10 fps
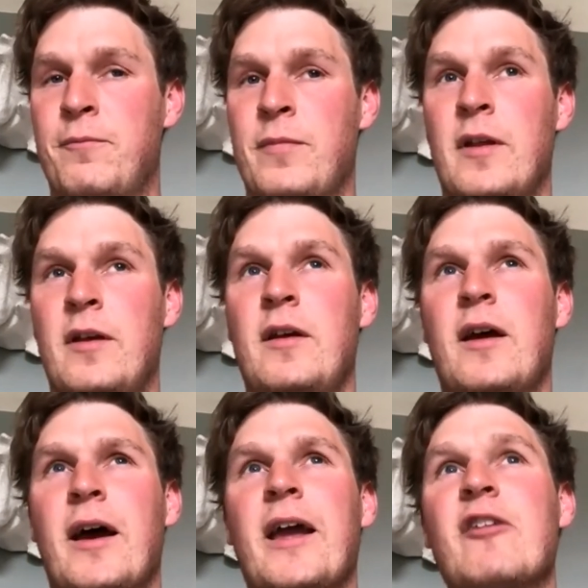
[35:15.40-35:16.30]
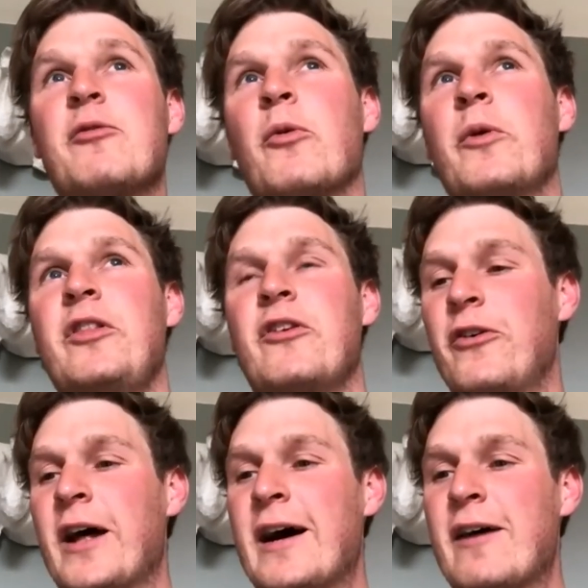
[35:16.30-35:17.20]
I I
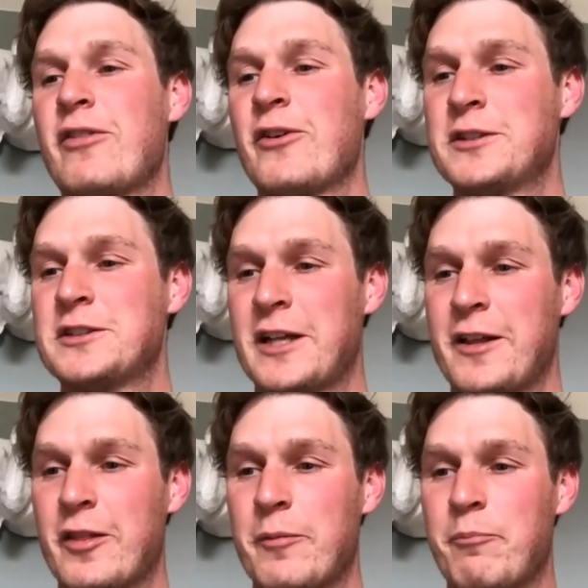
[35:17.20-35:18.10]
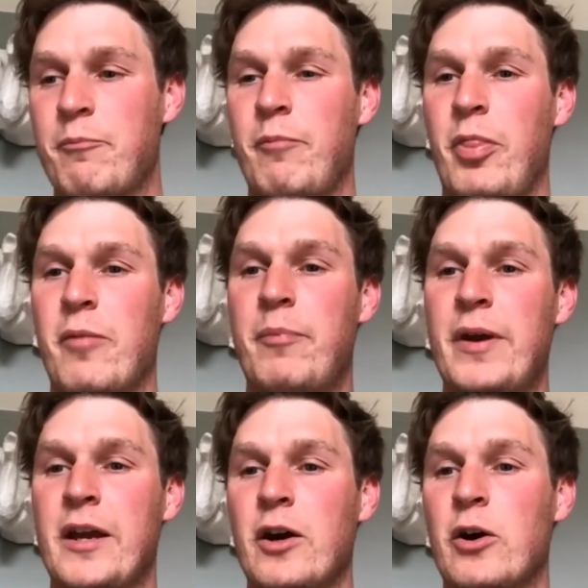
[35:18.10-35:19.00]
guess what we don't have though is like the
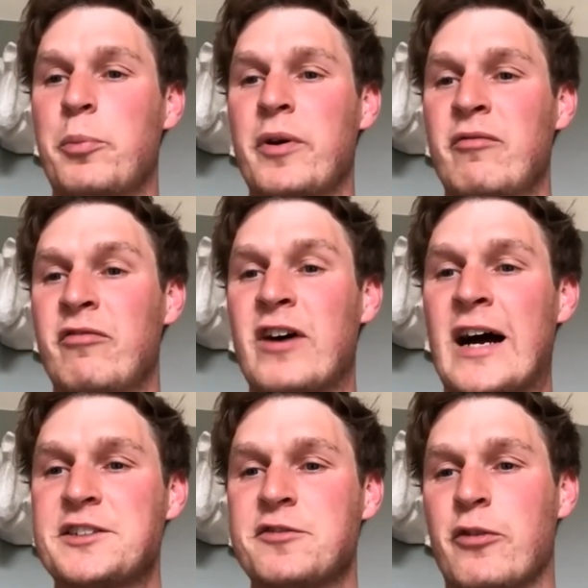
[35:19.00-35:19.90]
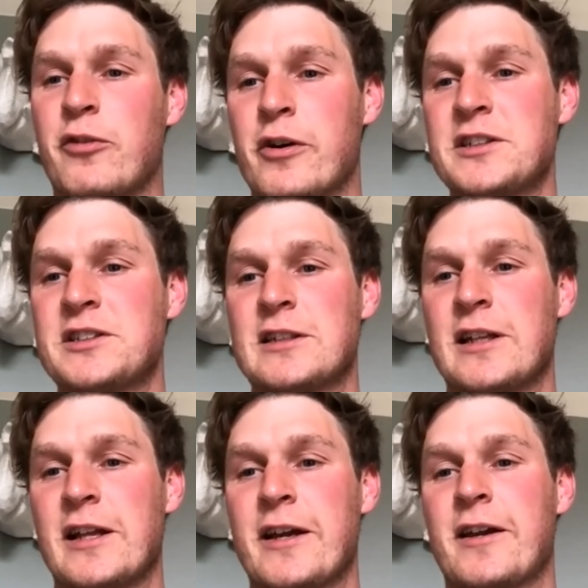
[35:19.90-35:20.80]
big open vast
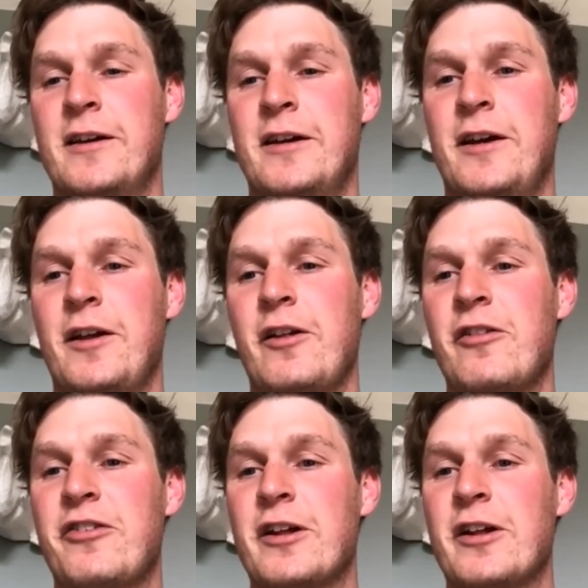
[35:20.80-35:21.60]
forests that like